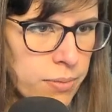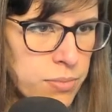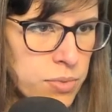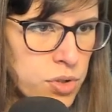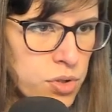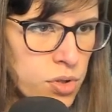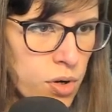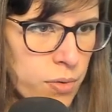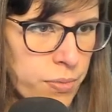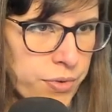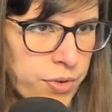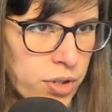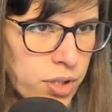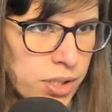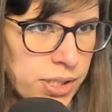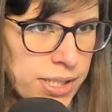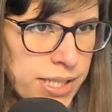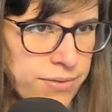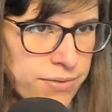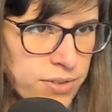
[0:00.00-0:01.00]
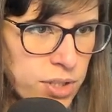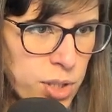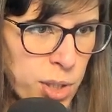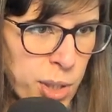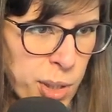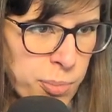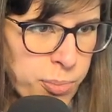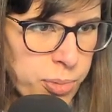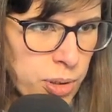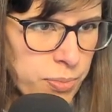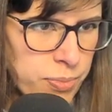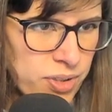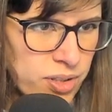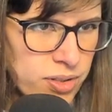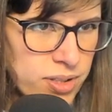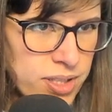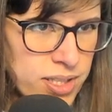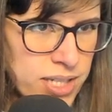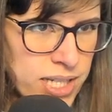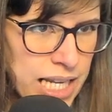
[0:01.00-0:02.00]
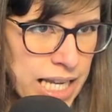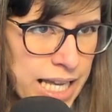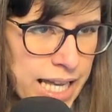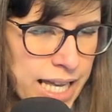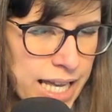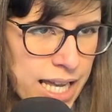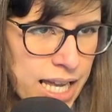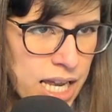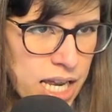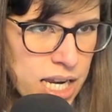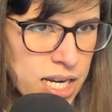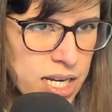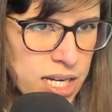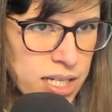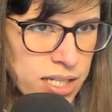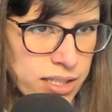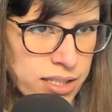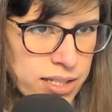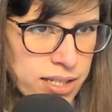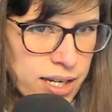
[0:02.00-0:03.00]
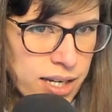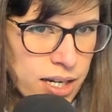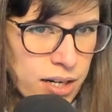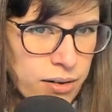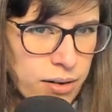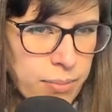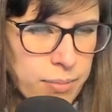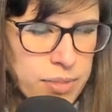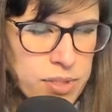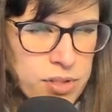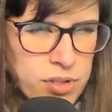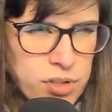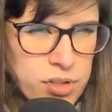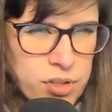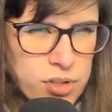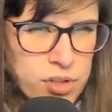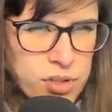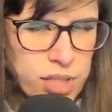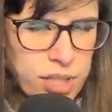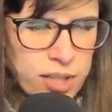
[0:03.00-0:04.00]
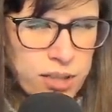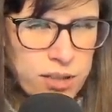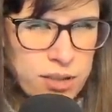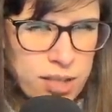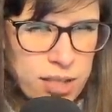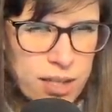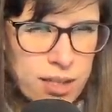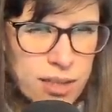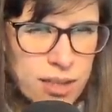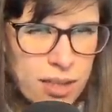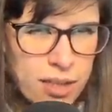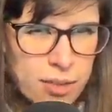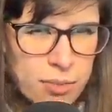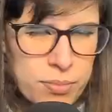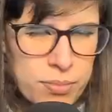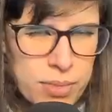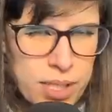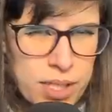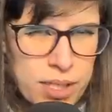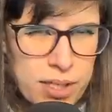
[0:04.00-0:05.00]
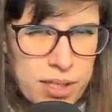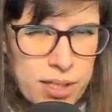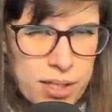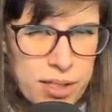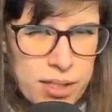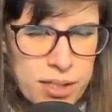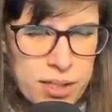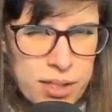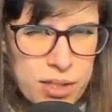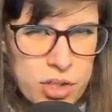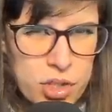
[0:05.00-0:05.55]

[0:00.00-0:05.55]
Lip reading: so we've got 11 copper and we got 10 tin. Now I think that'll make another